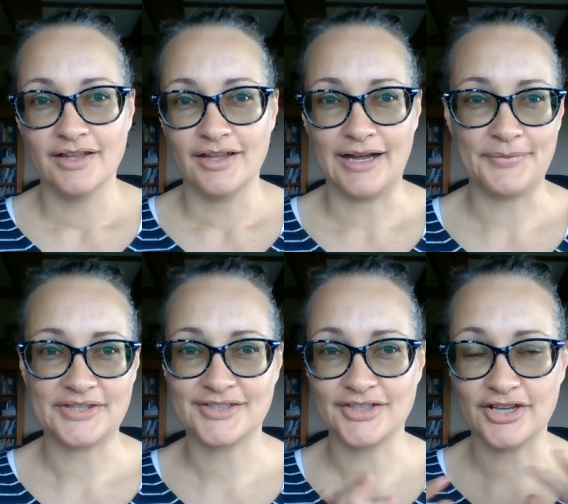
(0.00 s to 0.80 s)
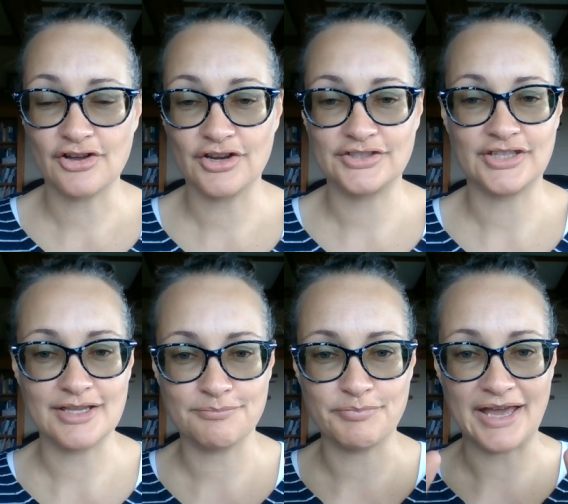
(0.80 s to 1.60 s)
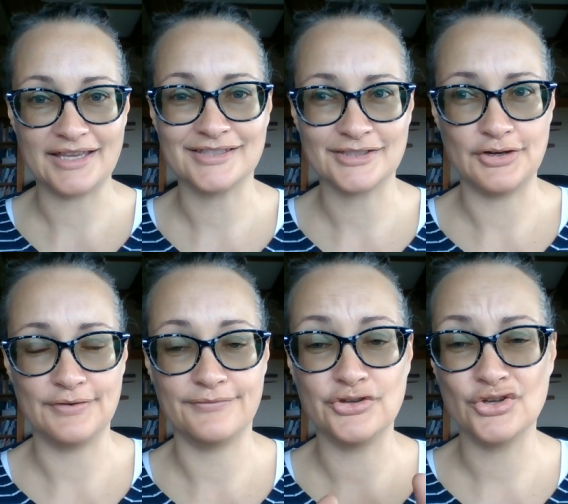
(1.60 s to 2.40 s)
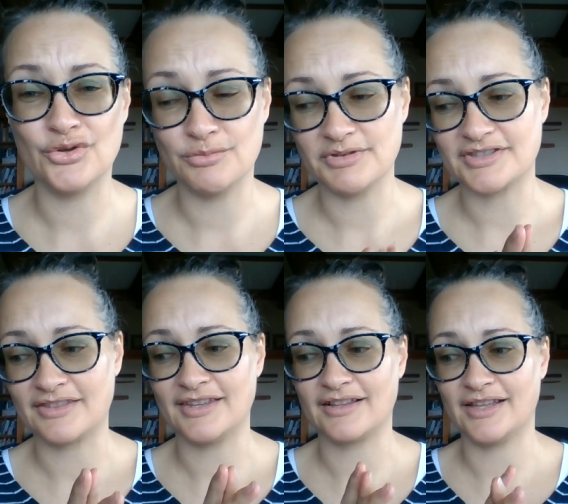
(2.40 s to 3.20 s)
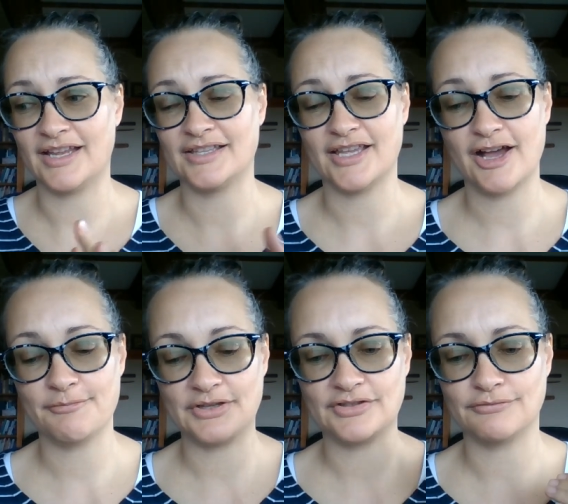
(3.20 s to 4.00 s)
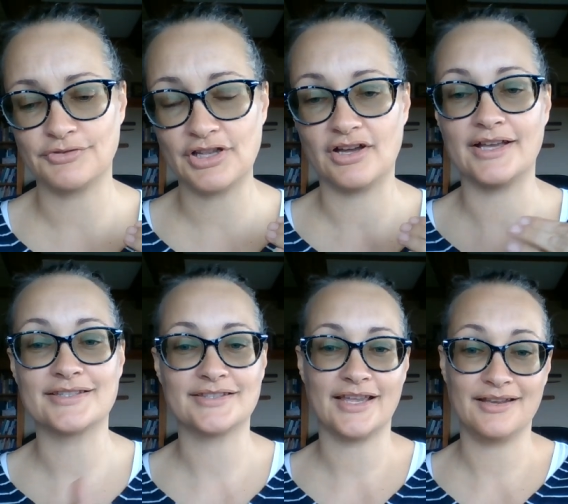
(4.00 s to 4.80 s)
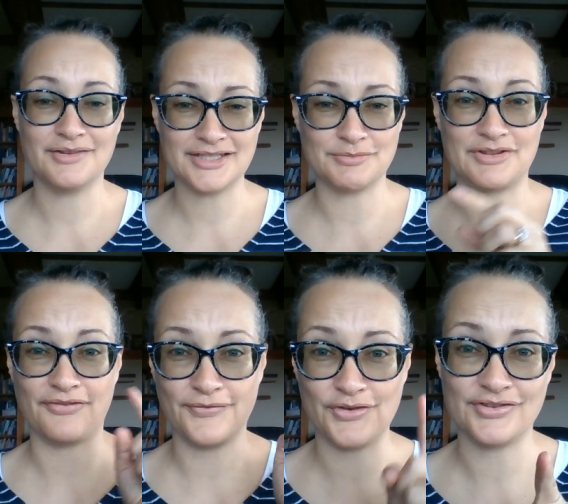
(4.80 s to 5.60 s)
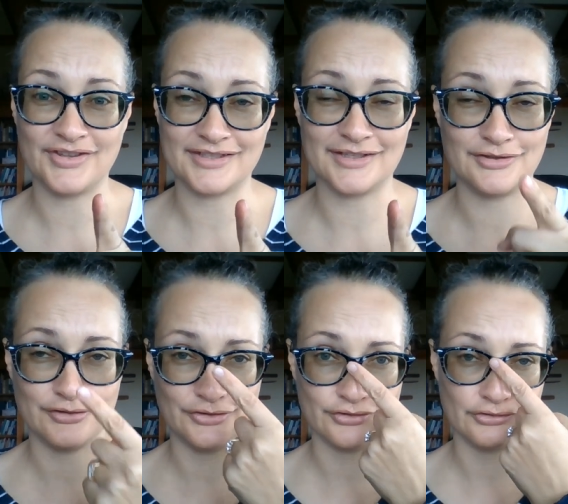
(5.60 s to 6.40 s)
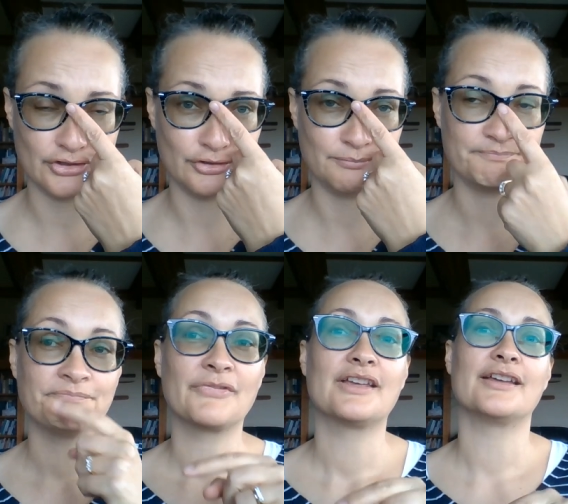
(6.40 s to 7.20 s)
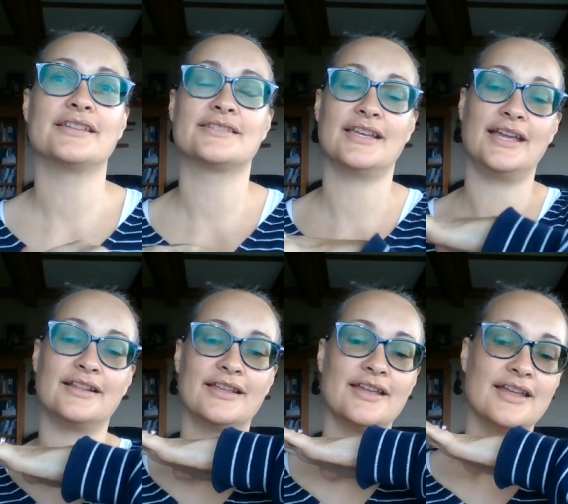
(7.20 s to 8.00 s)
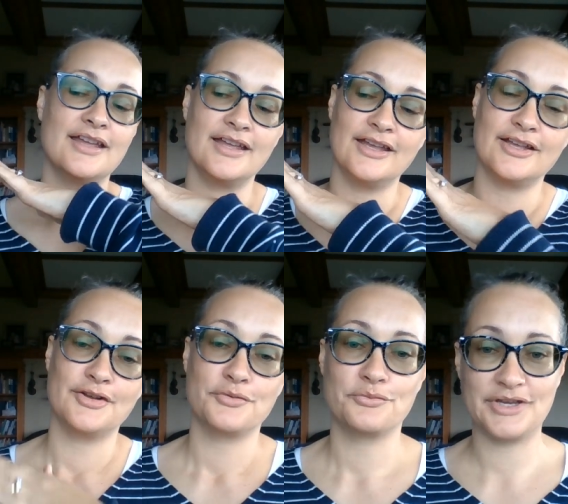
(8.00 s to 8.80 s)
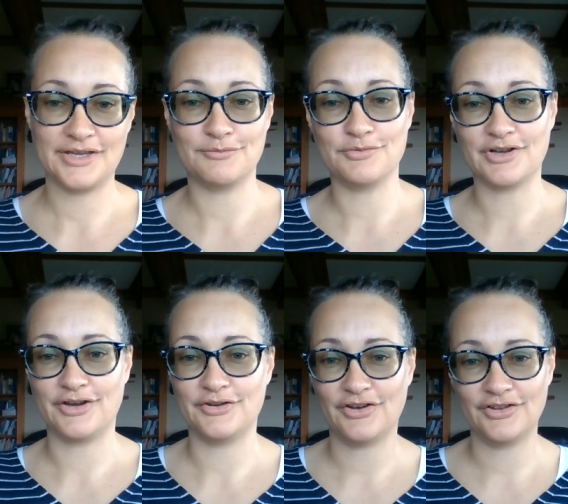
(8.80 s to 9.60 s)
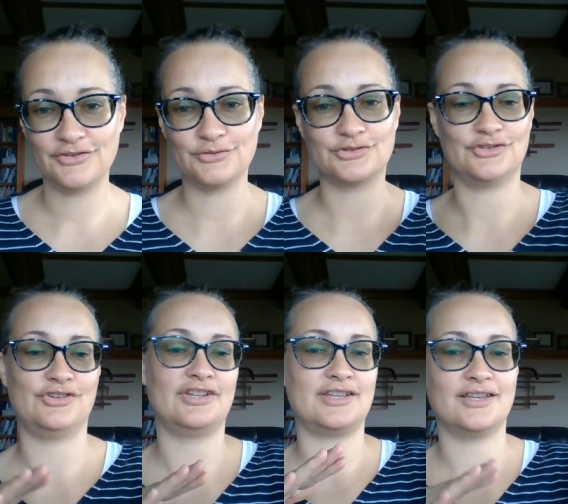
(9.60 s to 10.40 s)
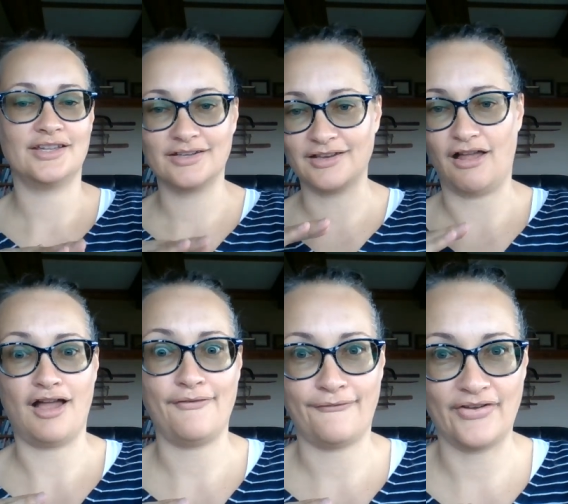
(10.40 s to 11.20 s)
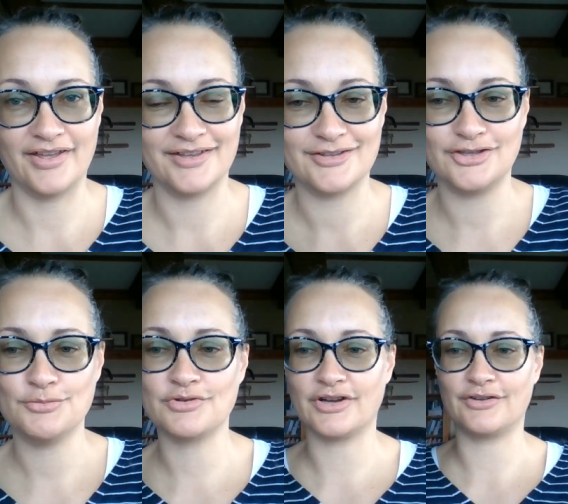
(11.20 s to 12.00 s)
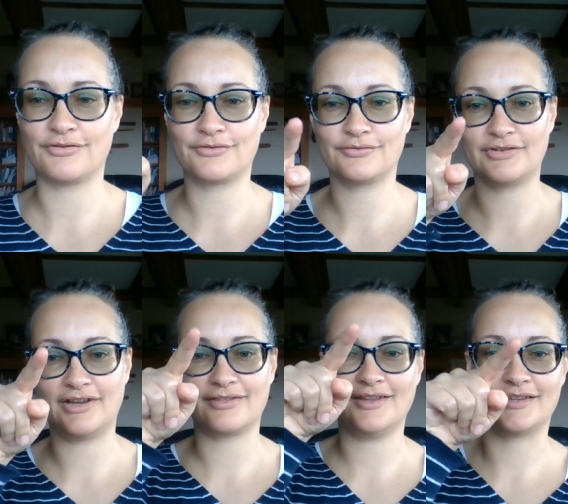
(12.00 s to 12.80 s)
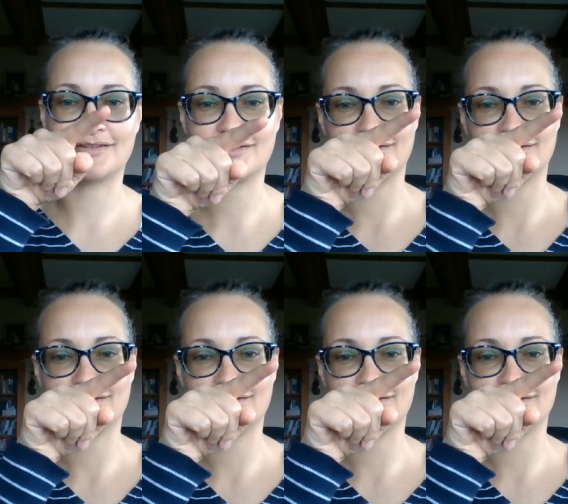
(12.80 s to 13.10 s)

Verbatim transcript: Um, the psychology base of Noom is the thing that has helped me to realize, and this is one of the first things that you learn on Noom, is that we will go on your journey in life, you will go like this.